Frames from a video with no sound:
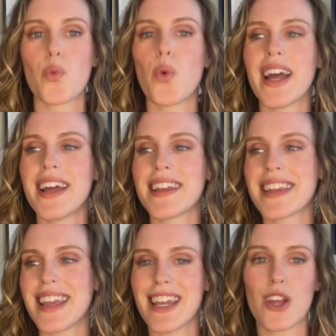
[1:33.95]
When
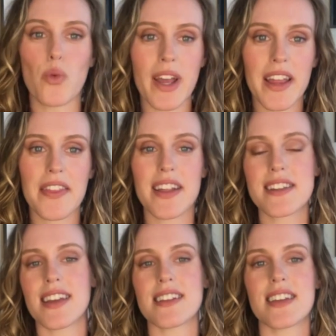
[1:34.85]
gaining weight, they
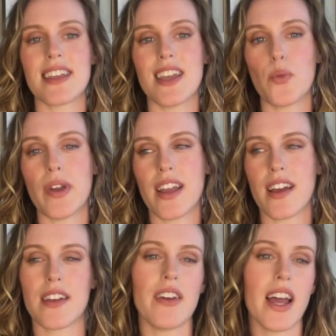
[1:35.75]
tend to gain weight
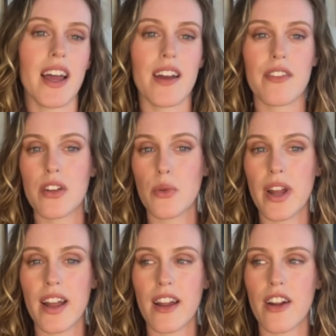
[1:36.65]
kind of
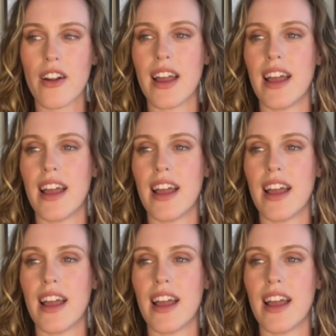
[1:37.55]
everywhere,